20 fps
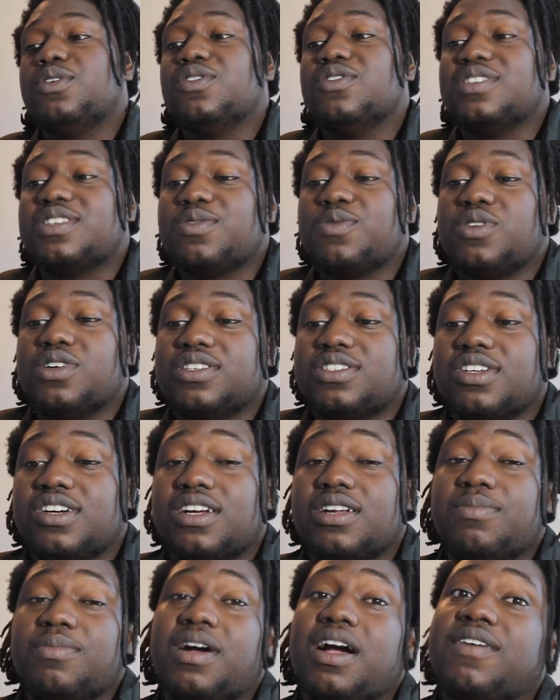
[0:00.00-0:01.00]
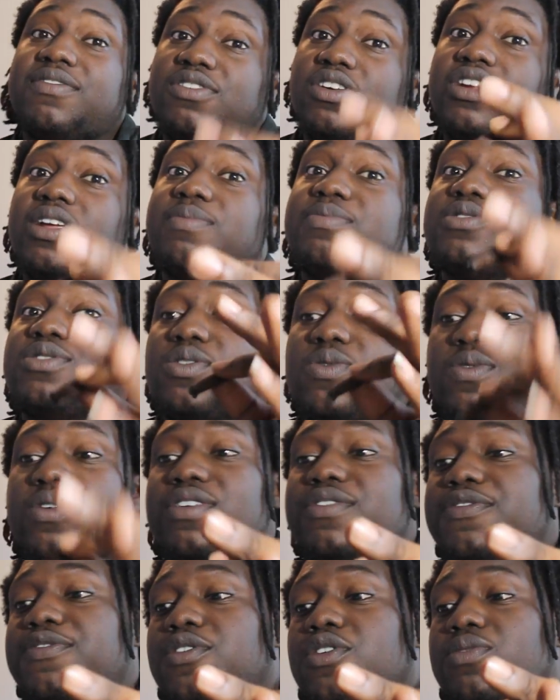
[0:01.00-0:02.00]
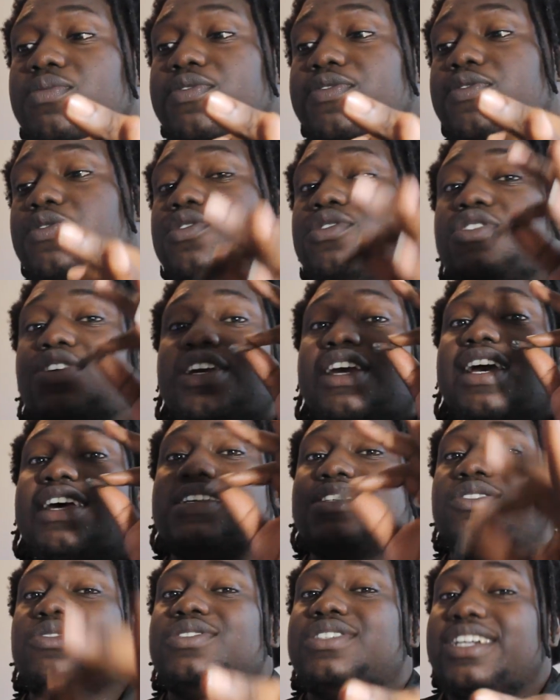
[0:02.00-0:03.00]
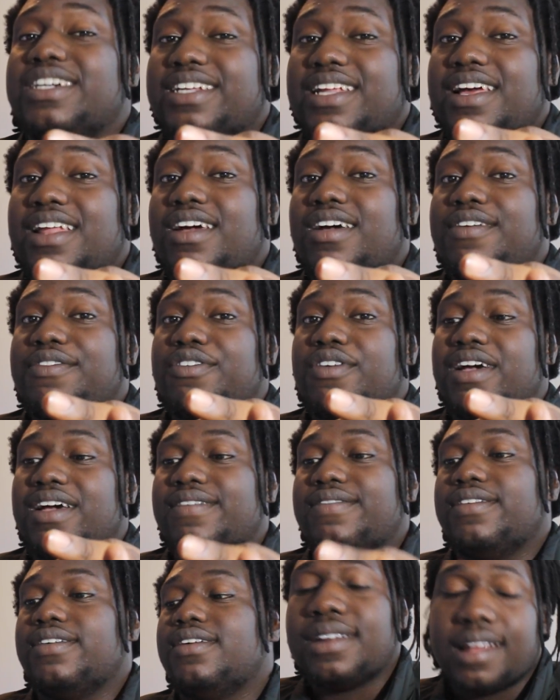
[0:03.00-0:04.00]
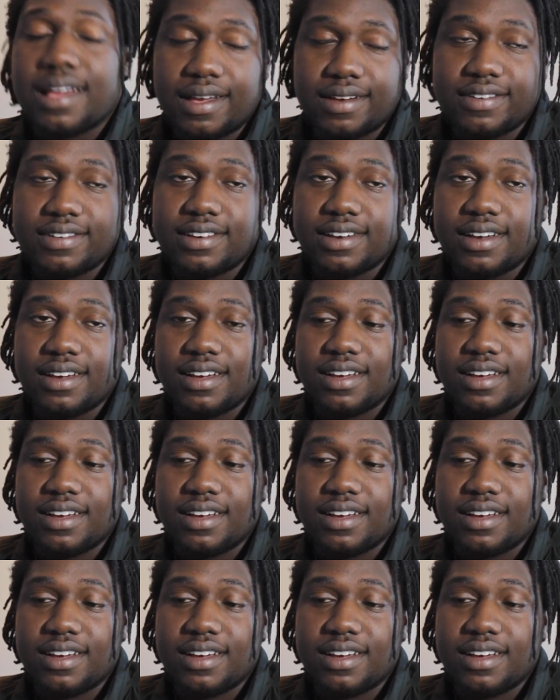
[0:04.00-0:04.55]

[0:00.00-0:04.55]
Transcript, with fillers: We're gonna see what he's talking about. I've done episode 1 and 4 before, so you guys go check that out if you haven't. Nah, I'm shy.